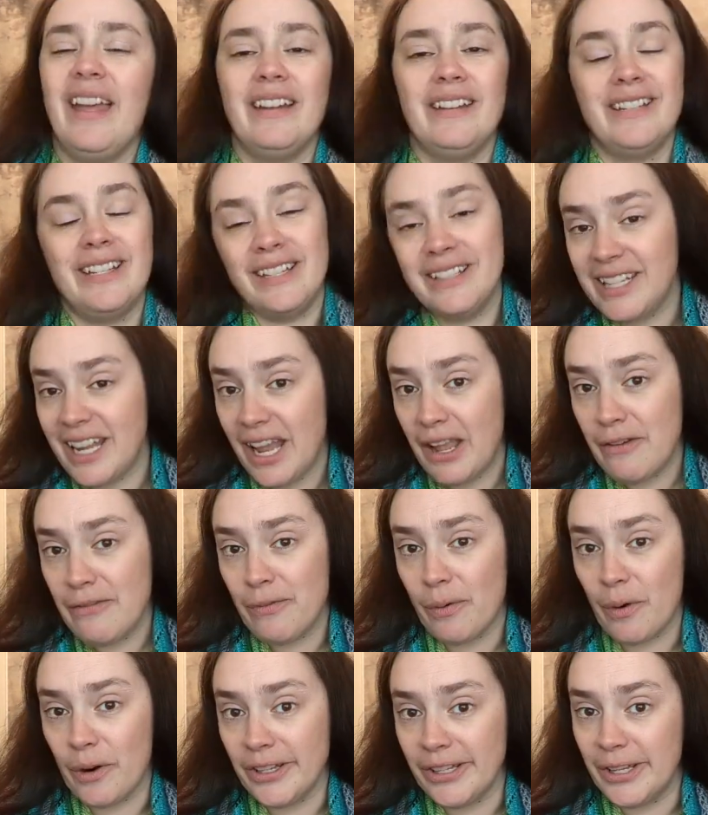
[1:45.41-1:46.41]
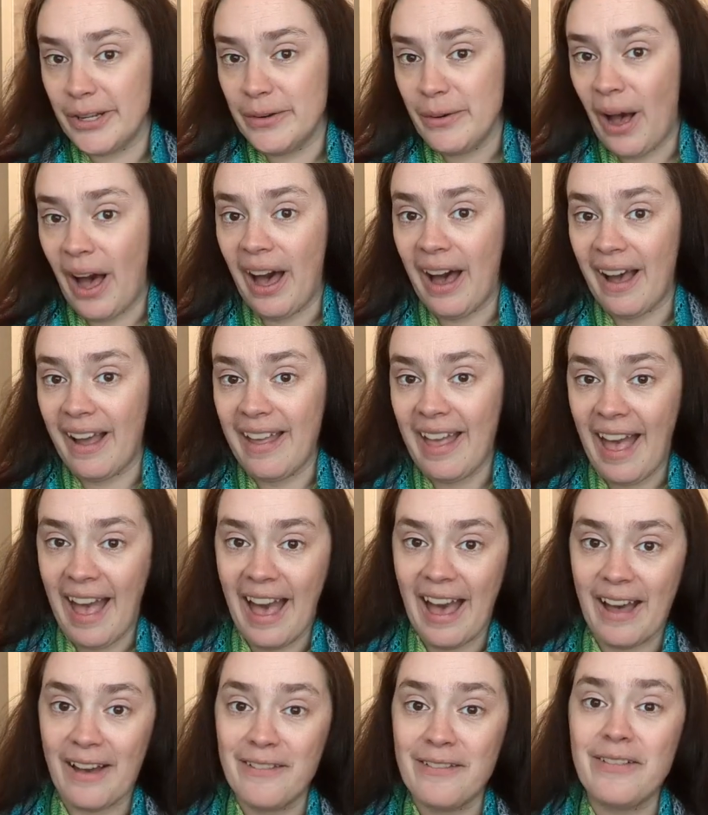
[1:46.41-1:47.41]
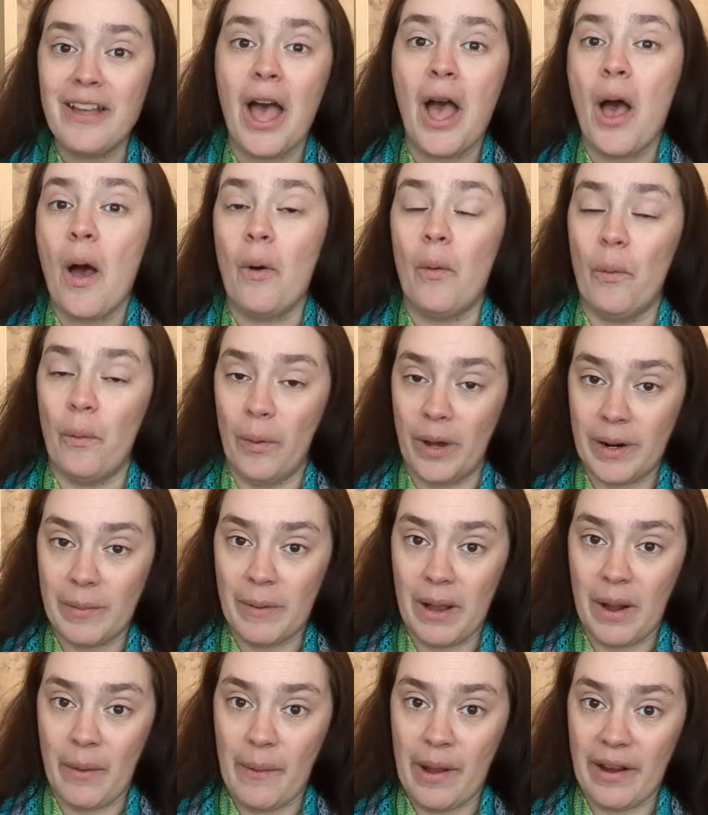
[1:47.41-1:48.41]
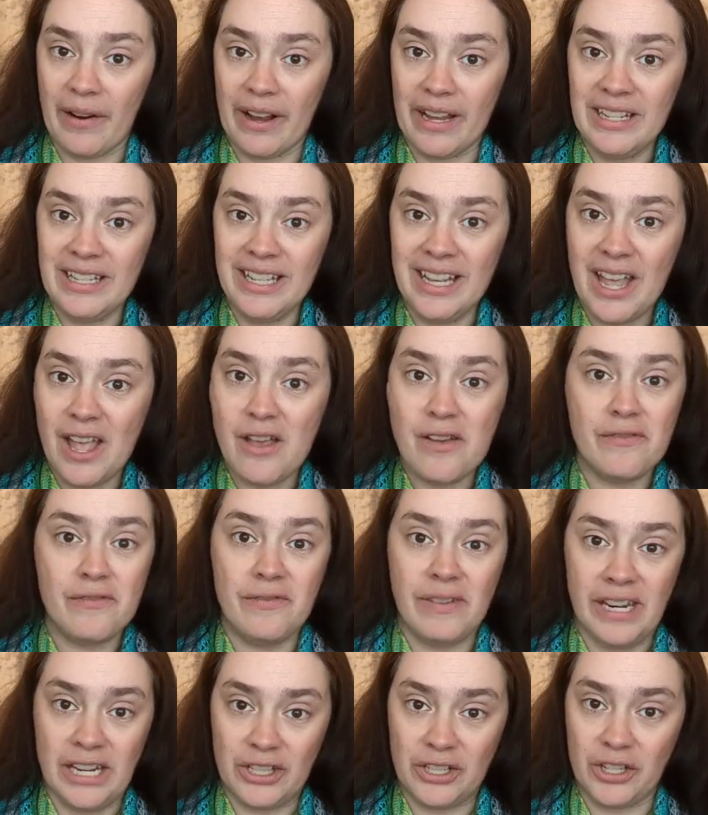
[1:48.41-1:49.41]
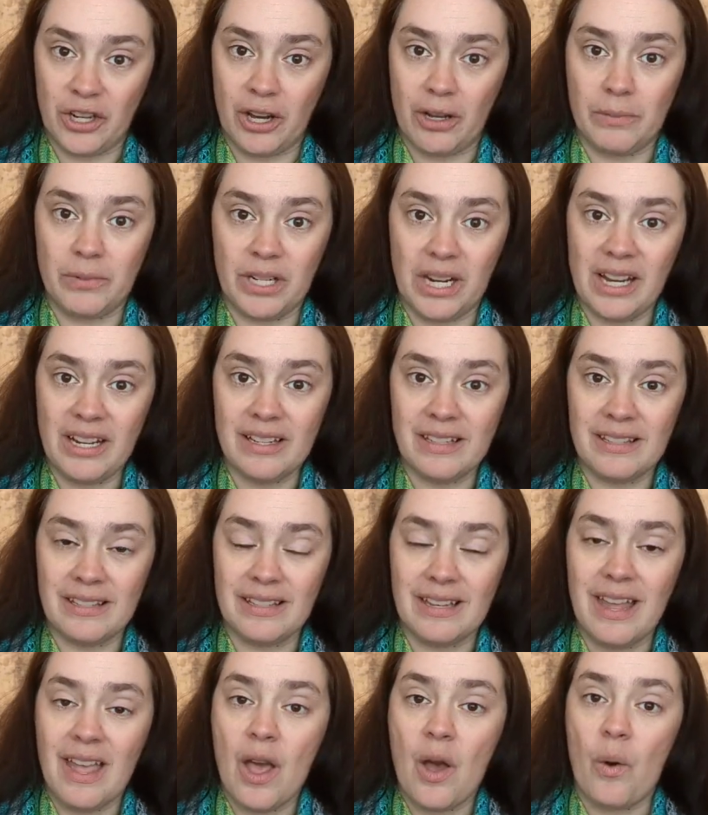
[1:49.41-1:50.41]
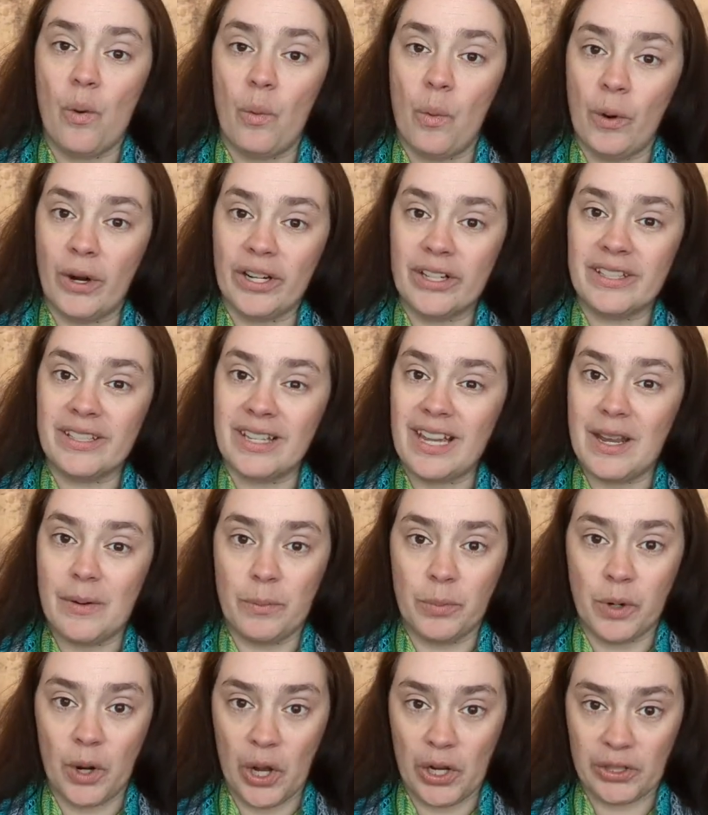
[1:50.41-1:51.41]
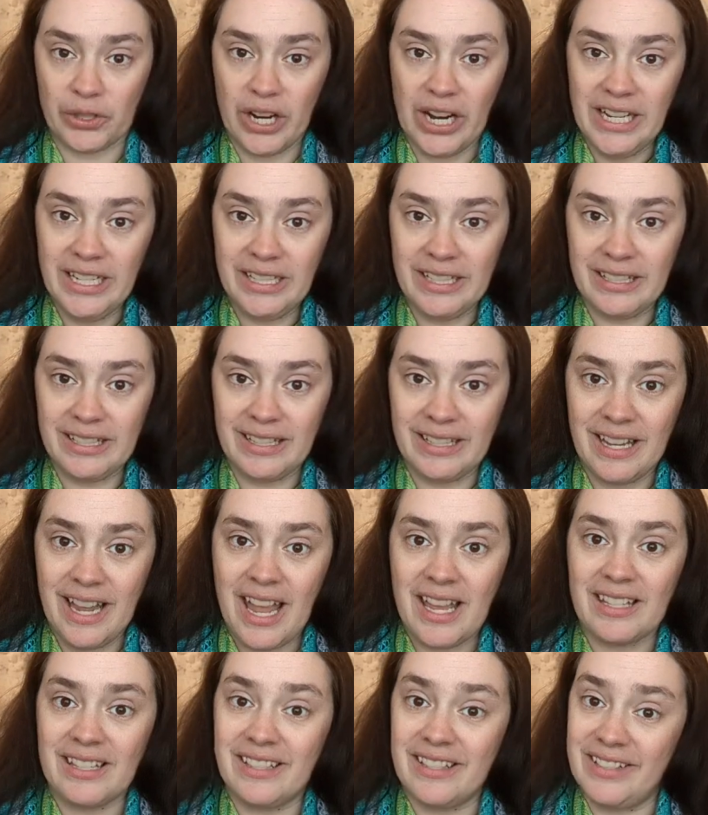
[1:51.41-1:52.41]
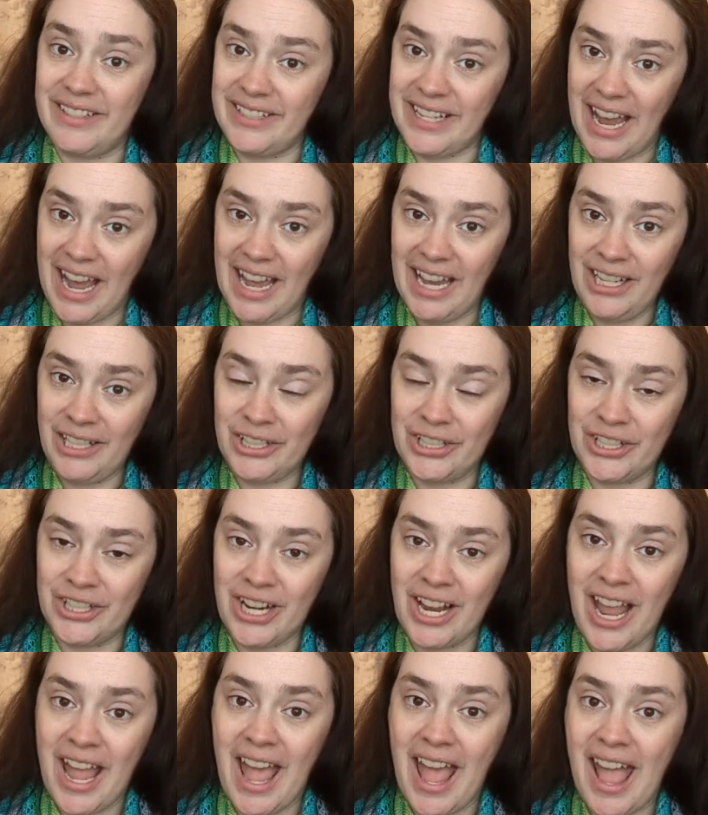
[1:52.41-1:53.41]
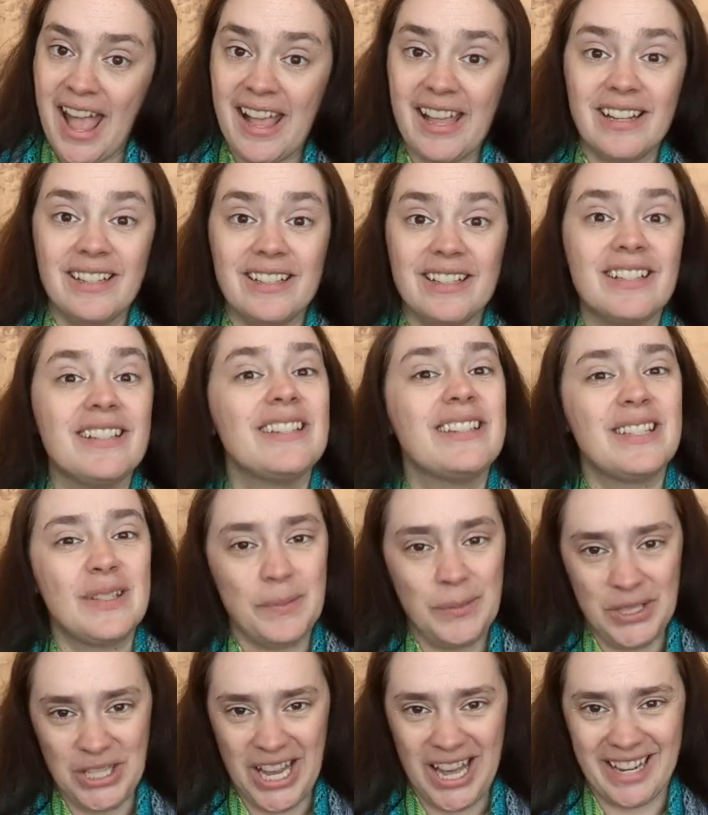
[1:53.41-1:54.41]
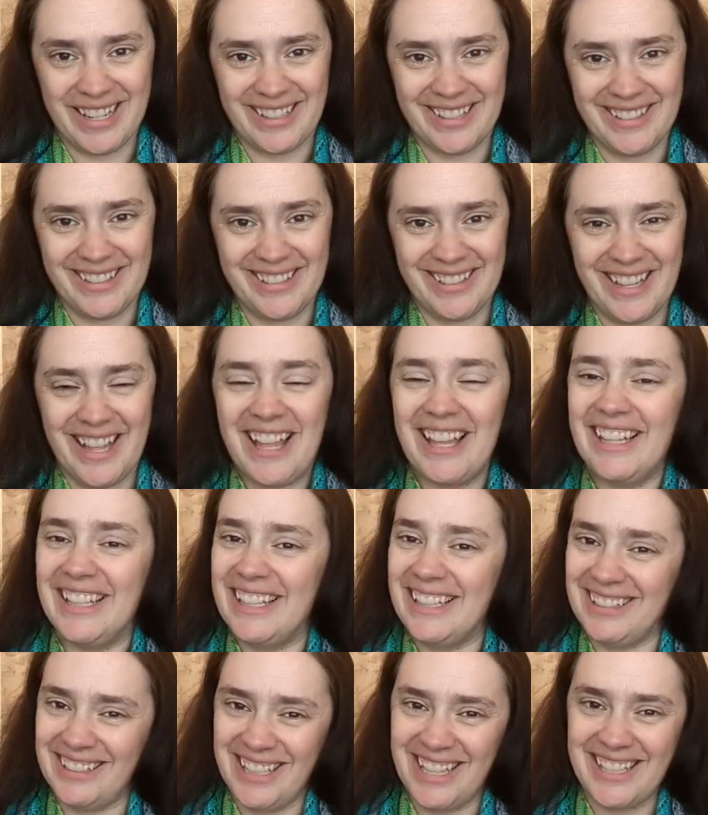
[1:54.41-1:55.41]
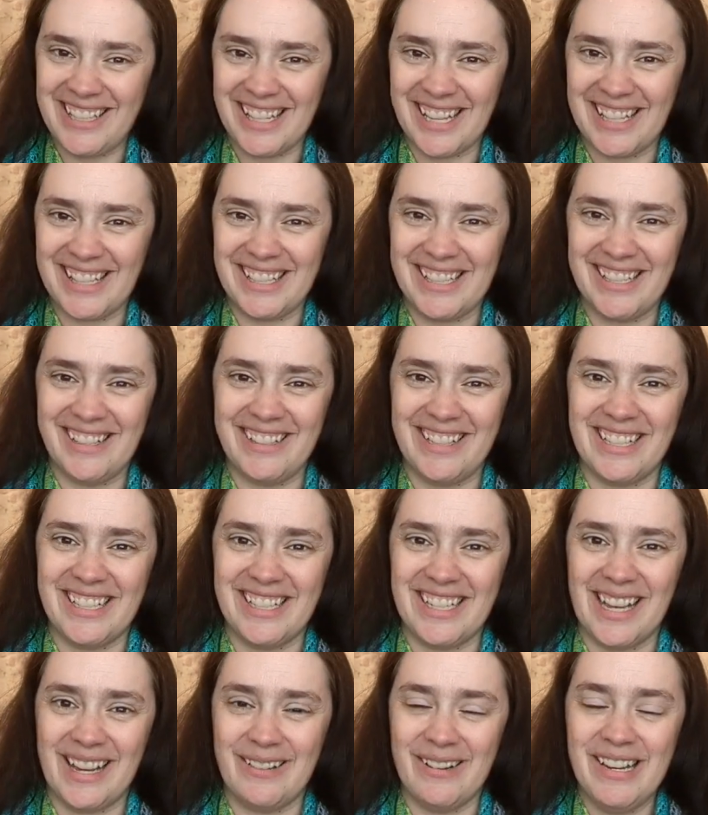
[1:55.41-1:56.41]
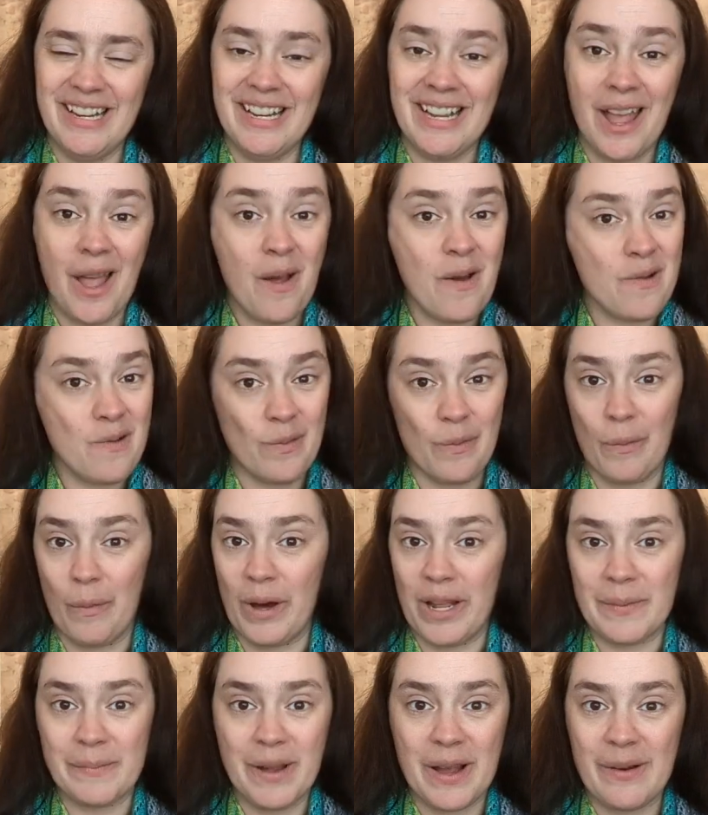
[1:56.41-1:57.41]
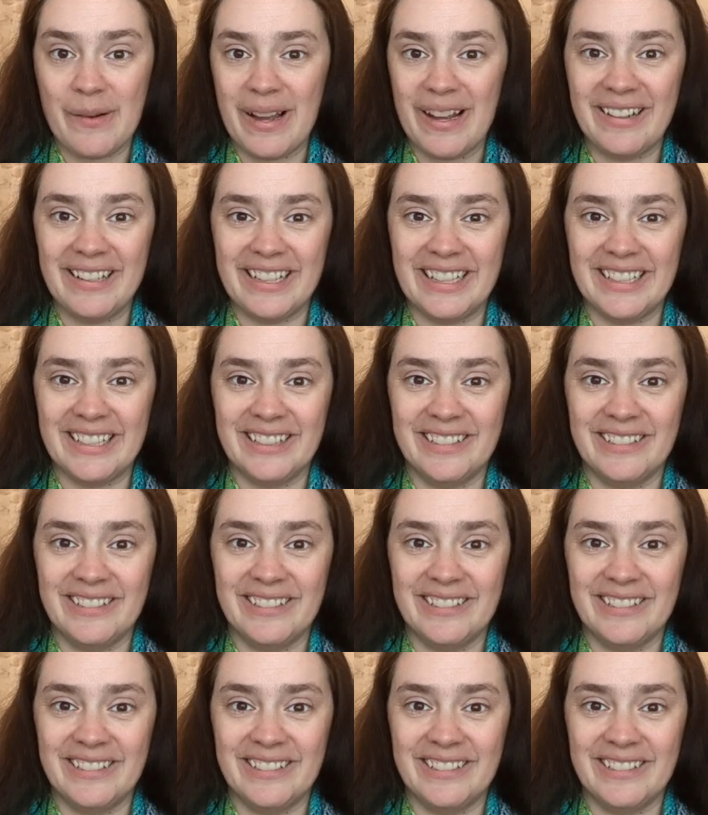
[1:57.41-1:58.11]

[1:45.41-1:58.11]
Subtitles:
Today for you, I have what am I wearing, finished objects, works in progress, stash, and some chatter. Let's get started, shall we? What am I wearing?